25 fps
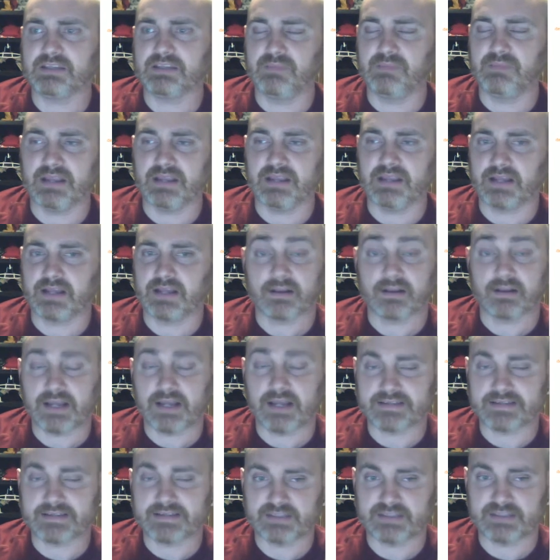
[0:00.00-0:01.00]
make a lot of
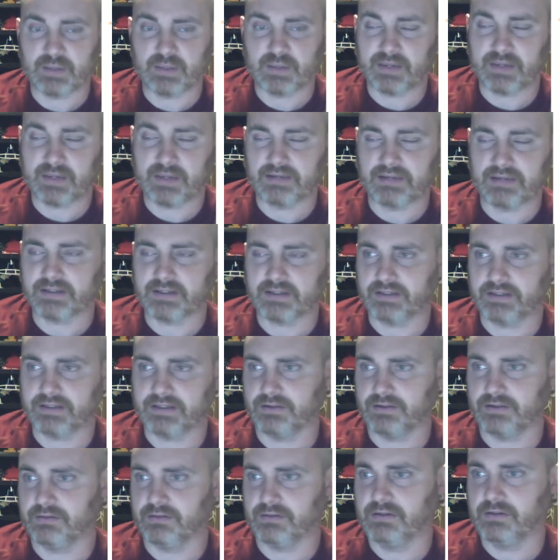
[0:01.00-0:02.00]
classes in my Python code.